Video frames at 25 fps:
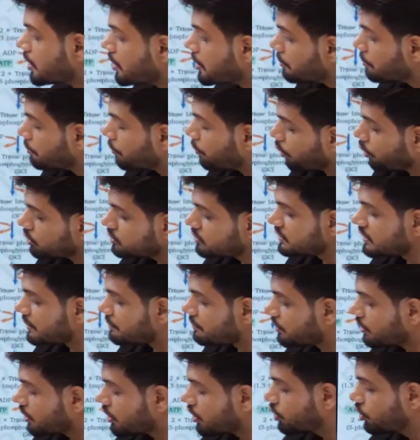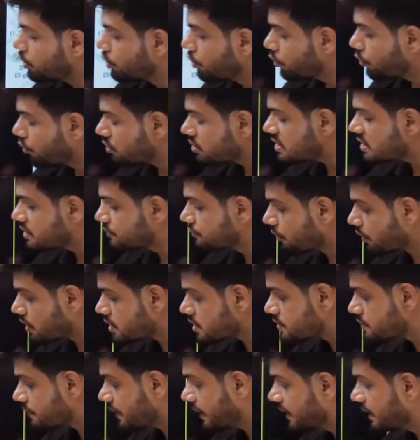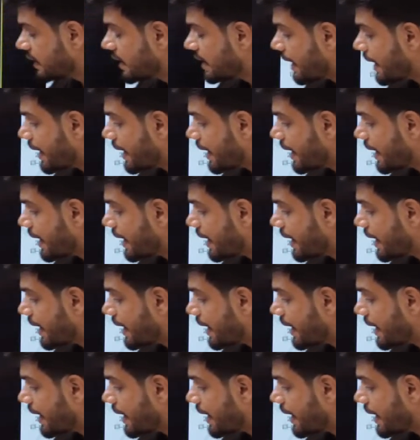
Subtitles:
Both of them, glucose 6 phosphate